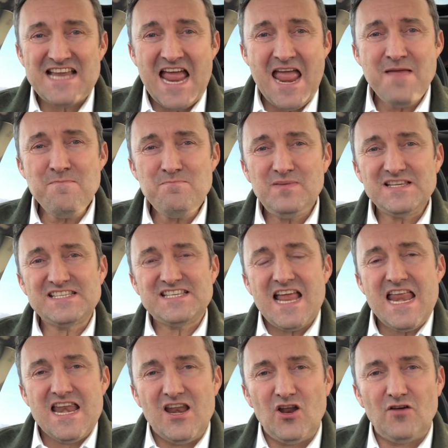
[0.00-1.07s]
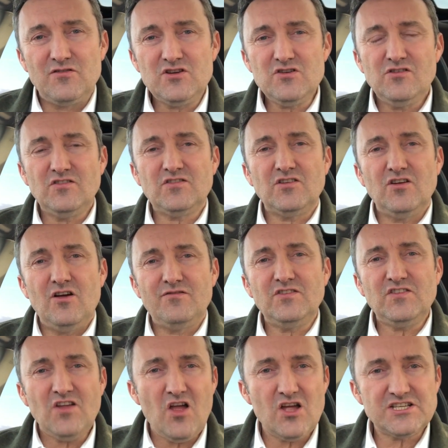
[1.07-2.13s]
10% of the cost
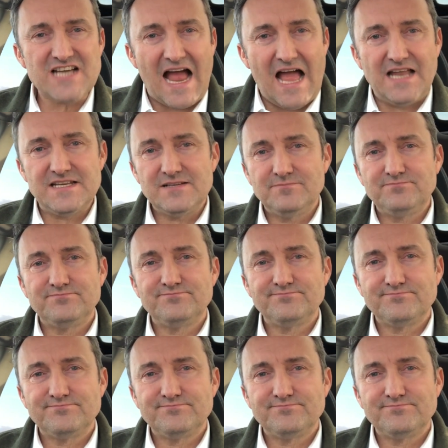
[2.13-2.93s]
of a search ad.